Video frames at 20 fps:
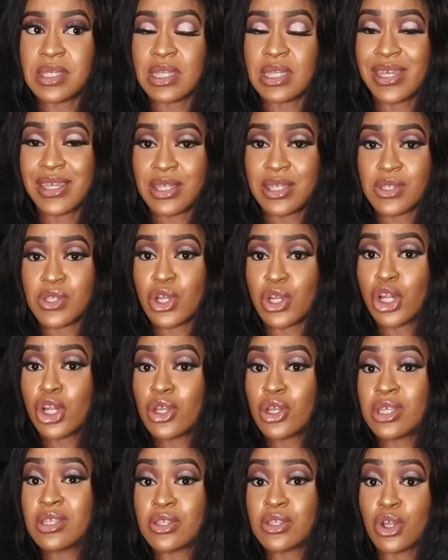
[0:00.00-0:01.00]
Like, it's
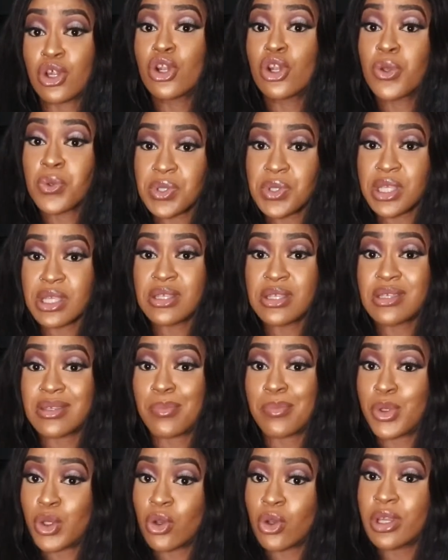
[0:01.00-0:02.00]
the closest to
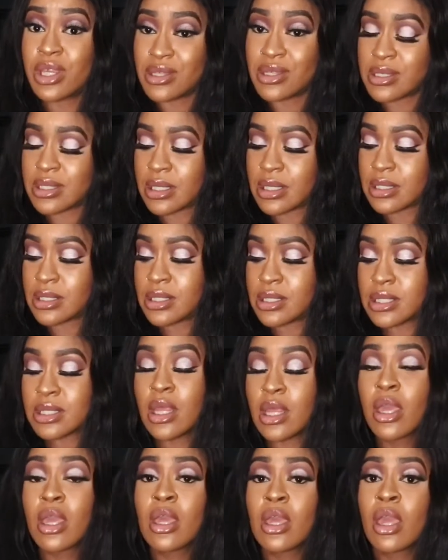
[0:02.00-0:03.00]
pure incense
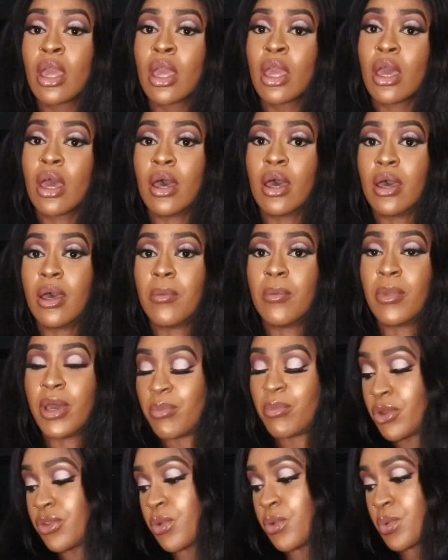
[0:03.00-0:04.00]

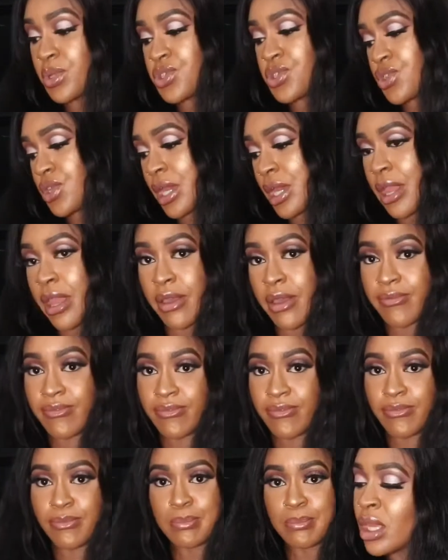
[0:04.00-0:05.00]
among the ones that I have.
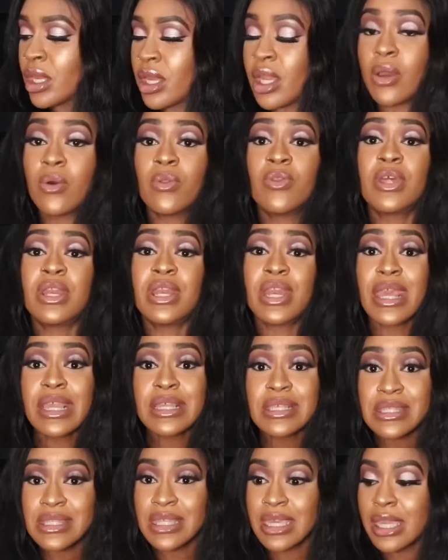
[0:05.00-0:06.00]
Now, the
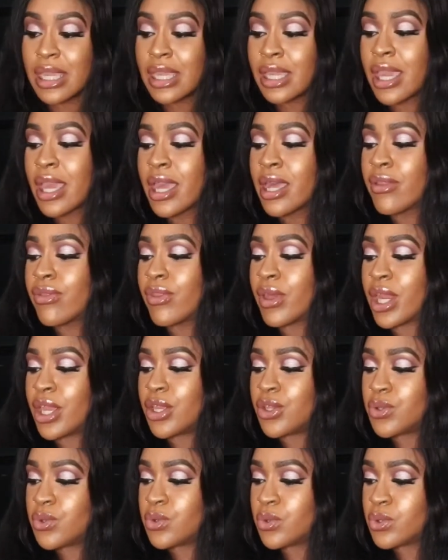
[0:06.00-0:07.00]
next thing that I
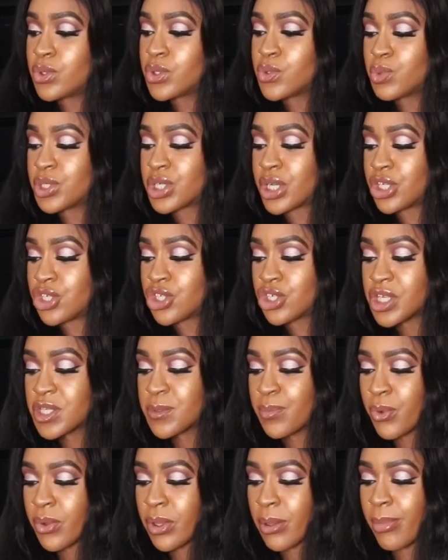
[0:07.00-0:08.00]
use, which I just
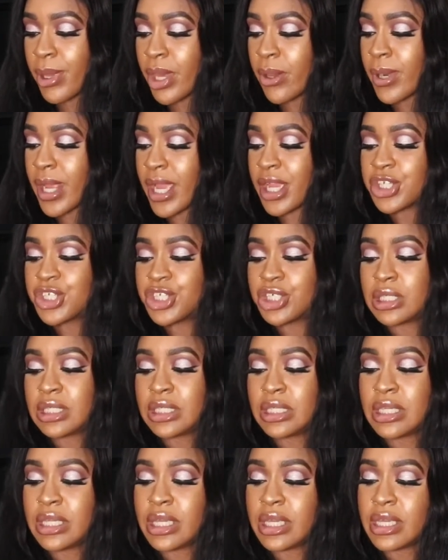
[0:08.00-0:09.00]
spoke about
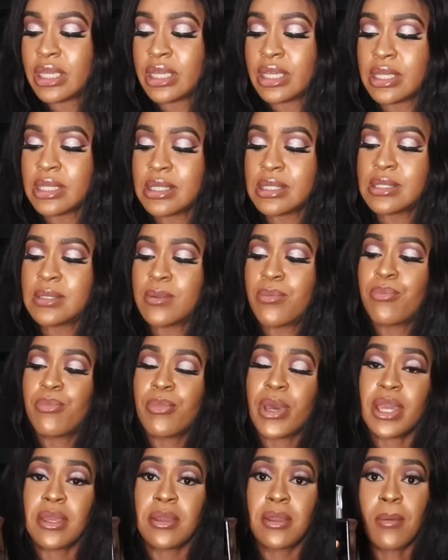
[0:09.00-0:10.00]
actually, is
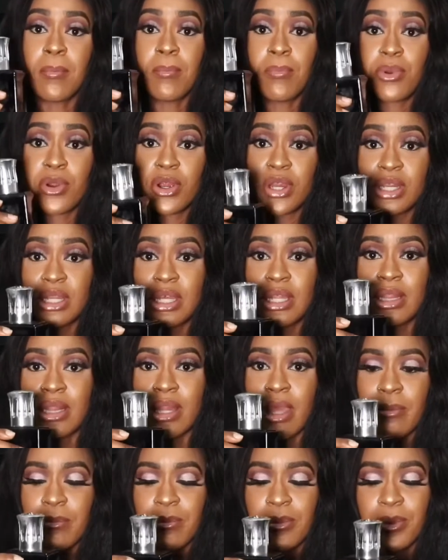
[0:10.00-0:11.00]
my burn lamp.